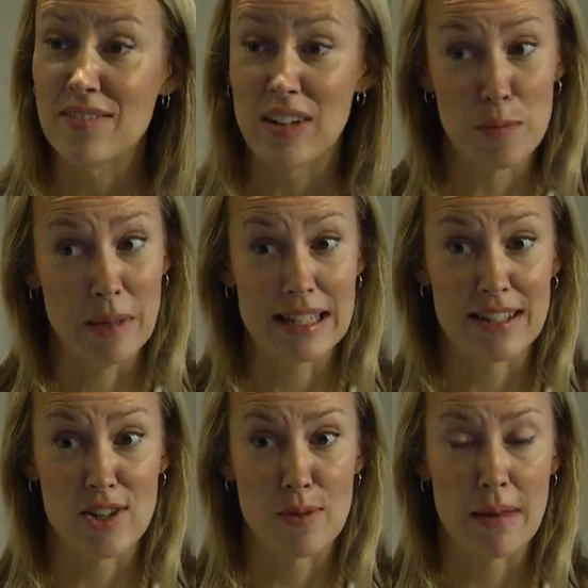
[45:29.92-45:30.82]
investment
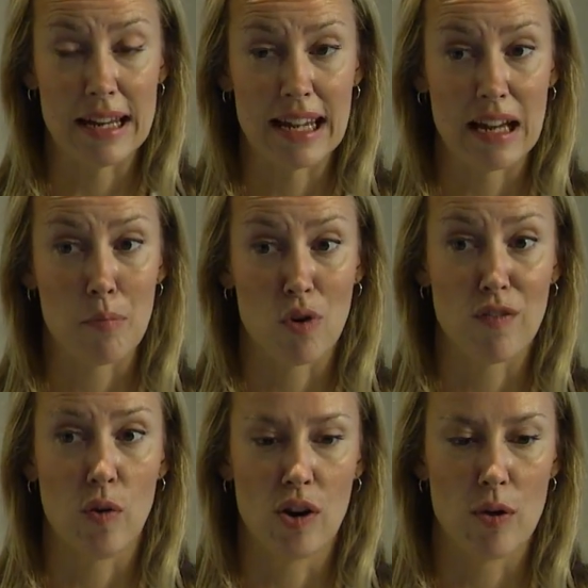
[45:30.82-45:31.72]
decision making and
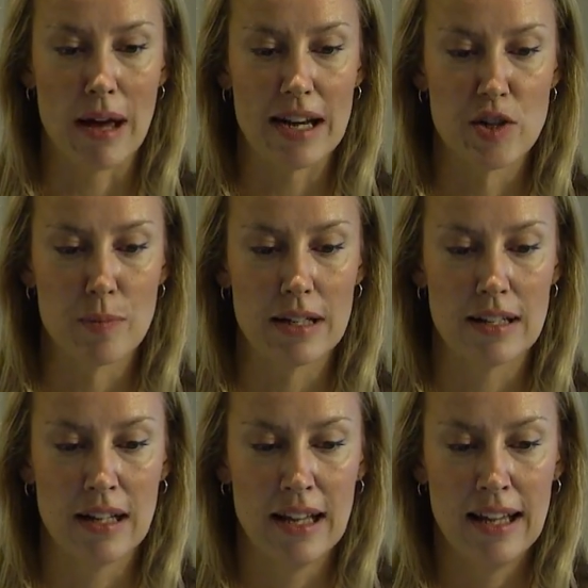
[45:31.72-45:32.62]
portfolio
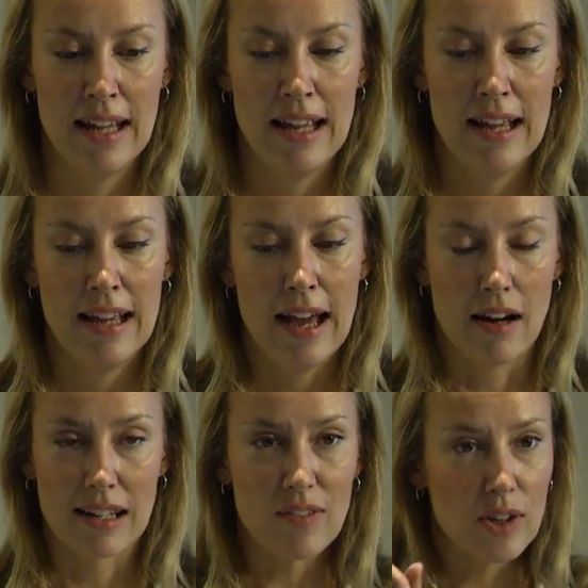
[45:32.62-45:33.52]
management.
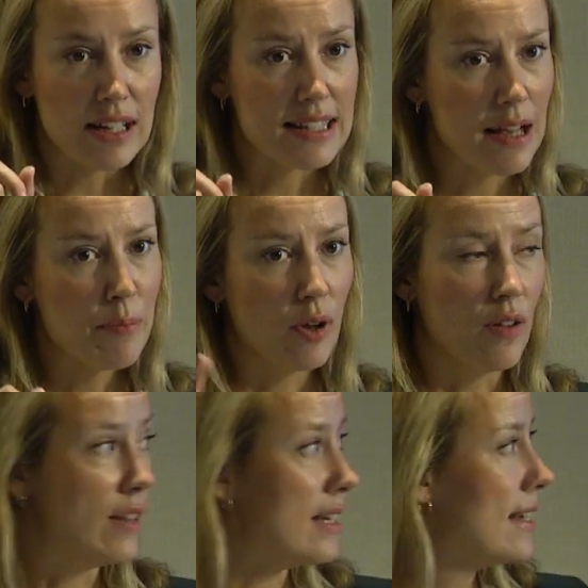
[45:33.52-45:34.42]
And I'll give you an example
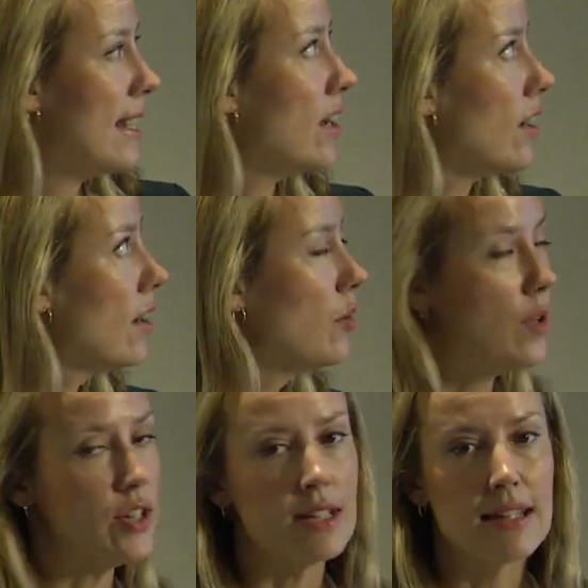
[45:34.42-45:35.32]
of this here,
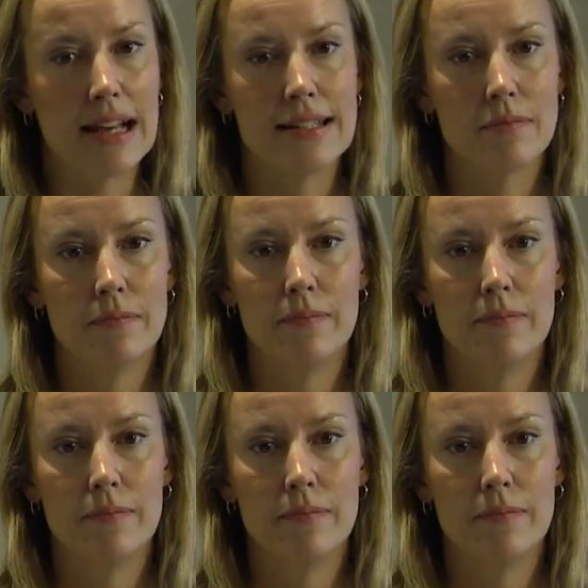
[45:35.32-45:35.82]
which is that